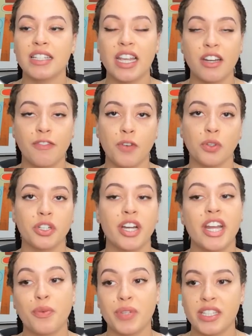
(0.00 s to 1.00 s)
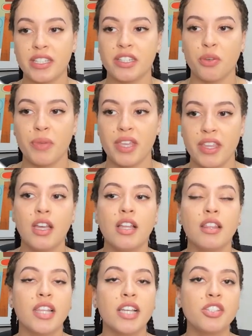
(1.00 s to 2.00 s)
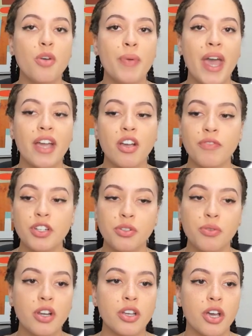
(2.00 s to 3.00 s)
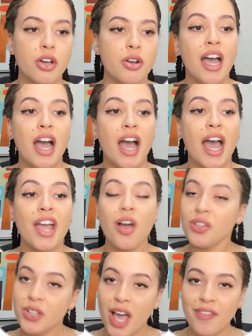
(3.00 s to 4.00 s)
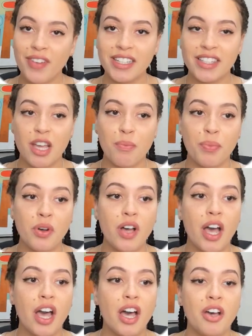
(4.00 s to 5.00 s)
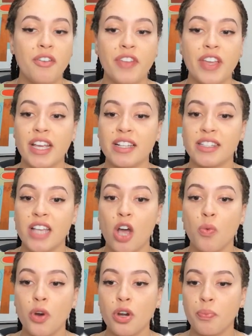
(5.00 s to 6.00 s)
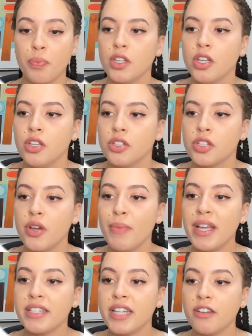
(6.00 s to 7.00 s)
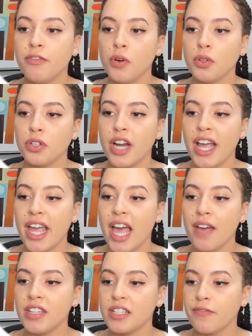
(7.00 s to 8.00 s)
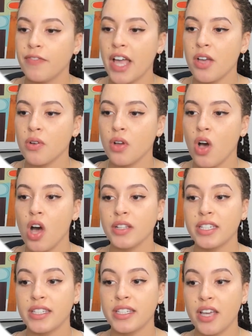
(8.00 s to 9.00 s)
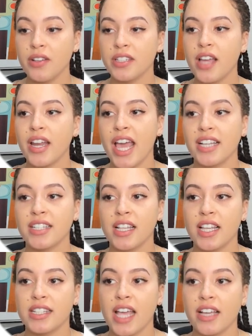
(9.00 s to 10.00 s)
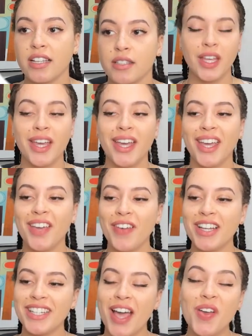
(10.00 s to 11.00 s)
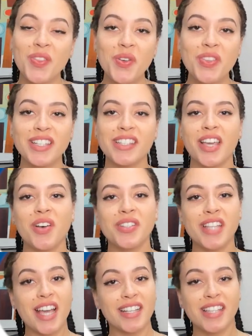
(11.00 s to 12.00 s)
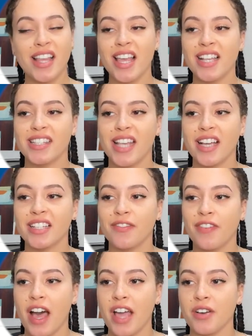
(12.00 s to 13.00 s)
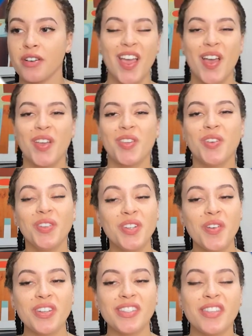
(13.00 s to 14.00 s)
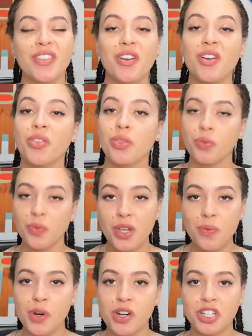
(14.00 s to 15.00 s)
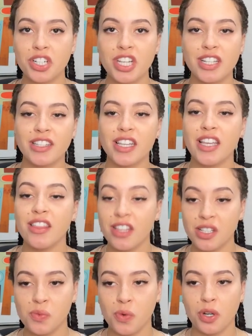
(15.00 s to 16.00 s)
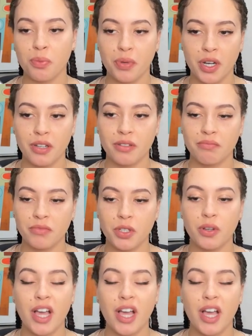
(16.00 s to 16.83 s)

data folder and it would still be there. Let's go back over to our code. I also have an example of an Excel workbook. So in my data folder, I have this file called sales dot X L S X. If I download the sales dot X L S X file, you'll notice that there are three worksheets in this workbook. You'll